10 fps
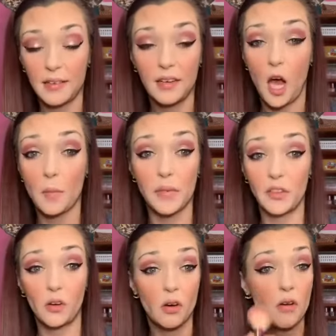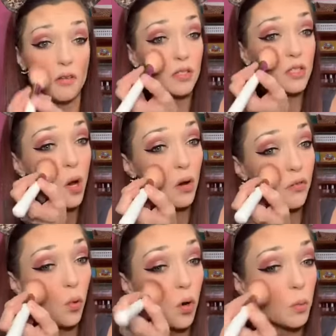I mean, they're all so
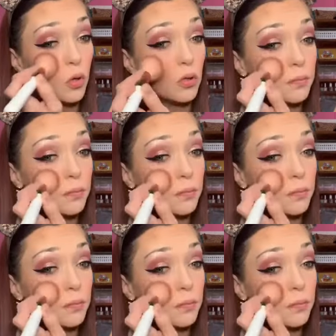affordable.